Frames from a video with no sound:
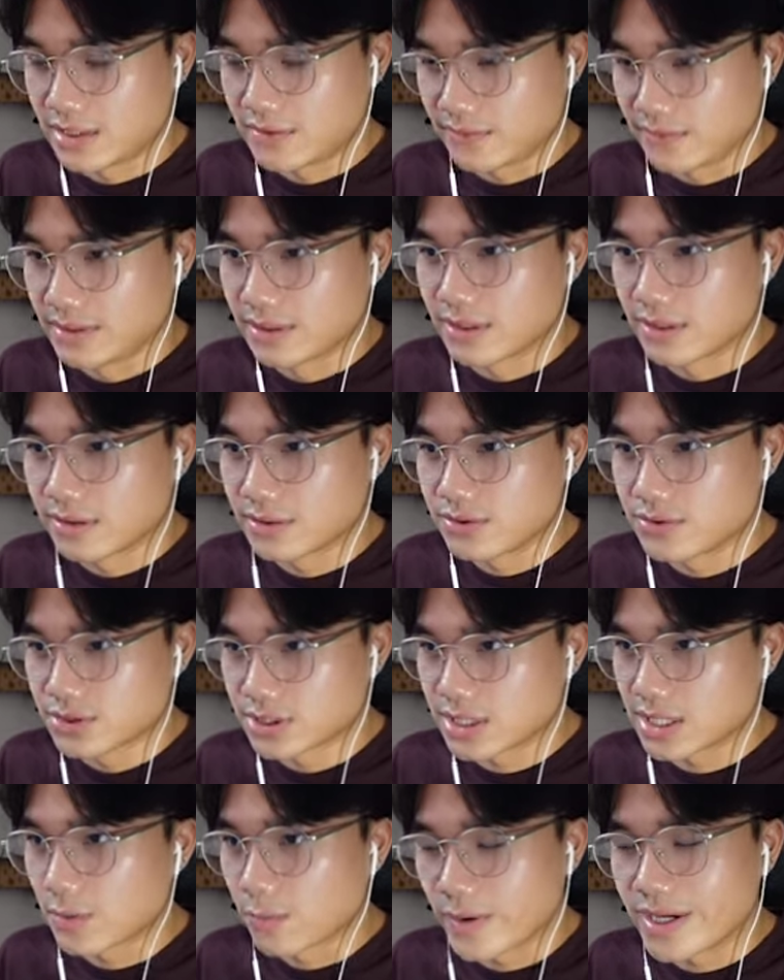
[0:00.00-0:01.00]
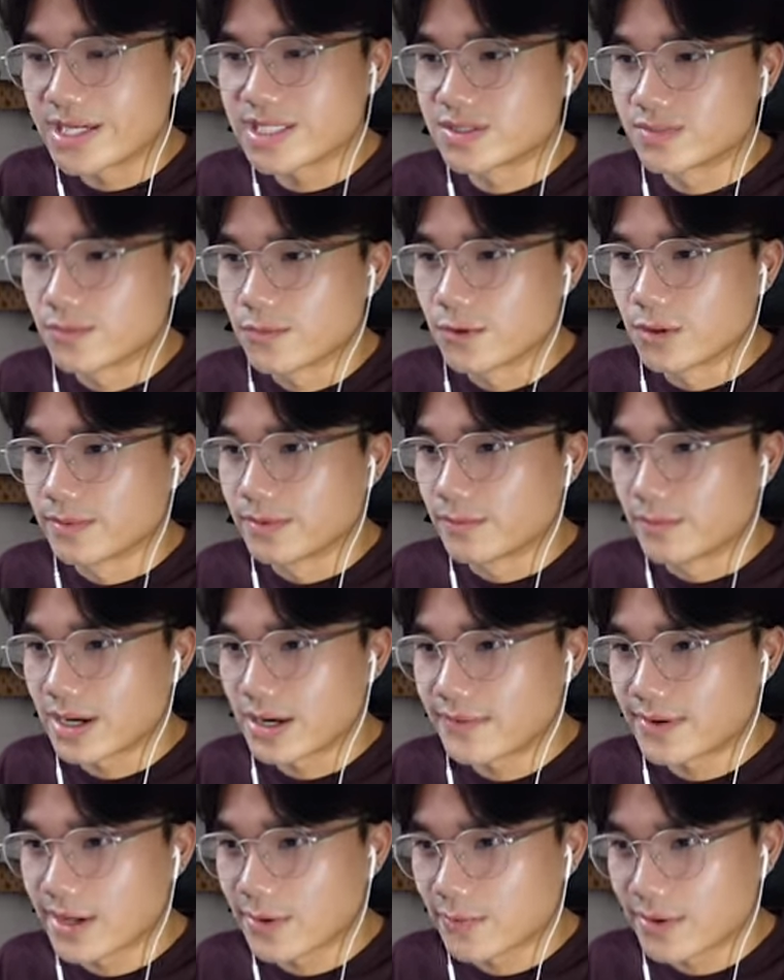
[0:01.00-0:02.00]
it, you know, usually it weighs more, but why
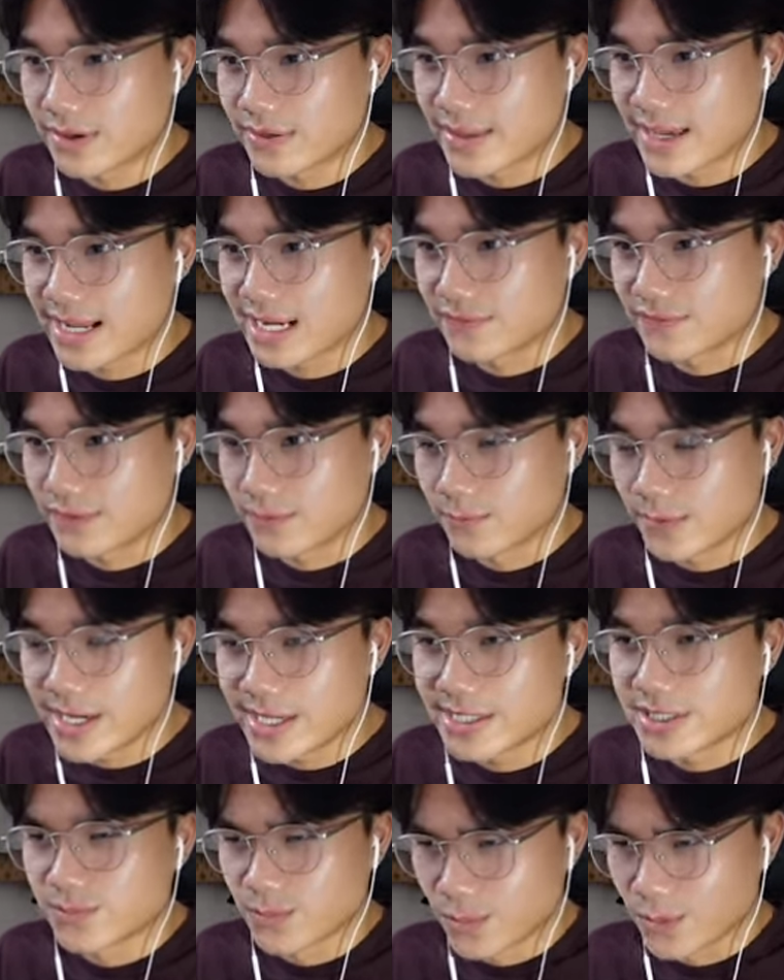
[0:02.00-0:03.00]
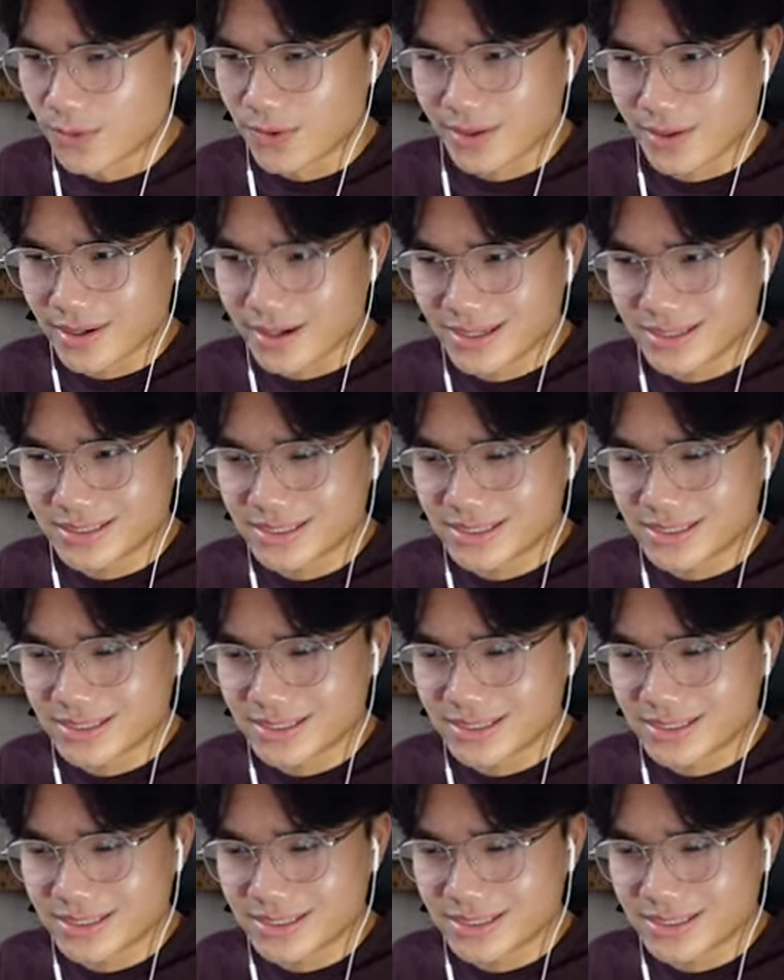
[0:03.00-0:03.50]
would I wear that if it weighs more and I